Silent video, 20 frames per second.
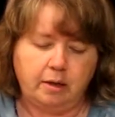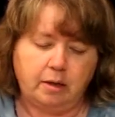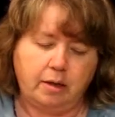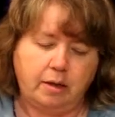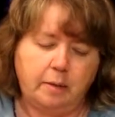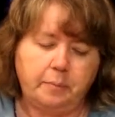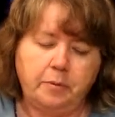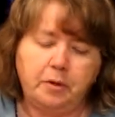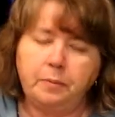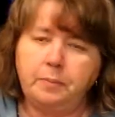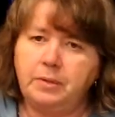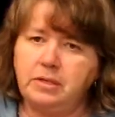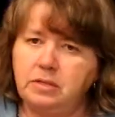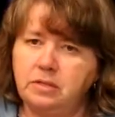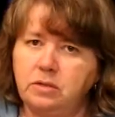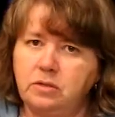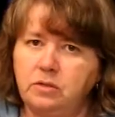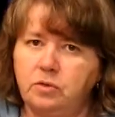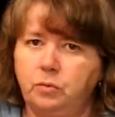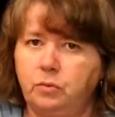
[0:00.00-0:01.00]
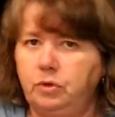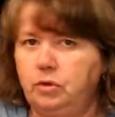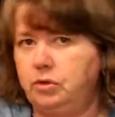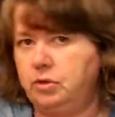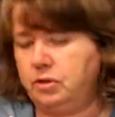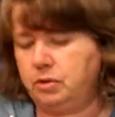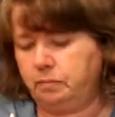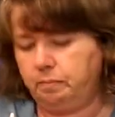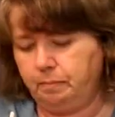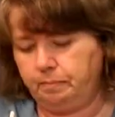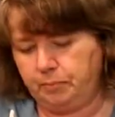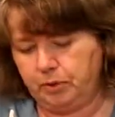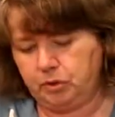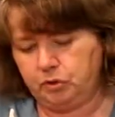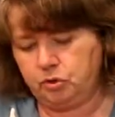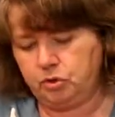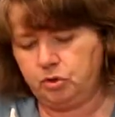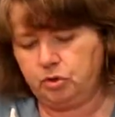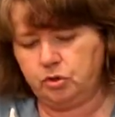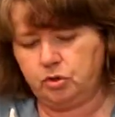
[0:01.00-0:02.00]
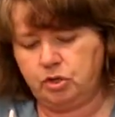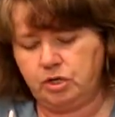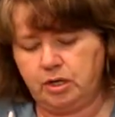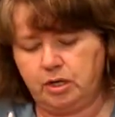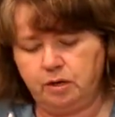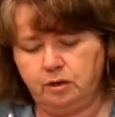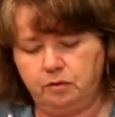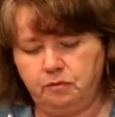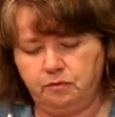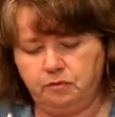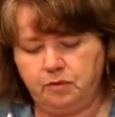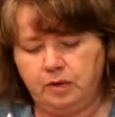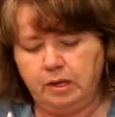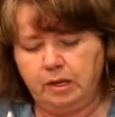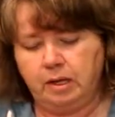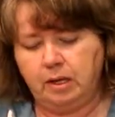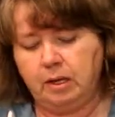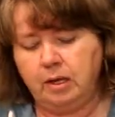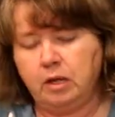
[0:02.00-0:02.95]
A couple of pieces of wood to build your shelf.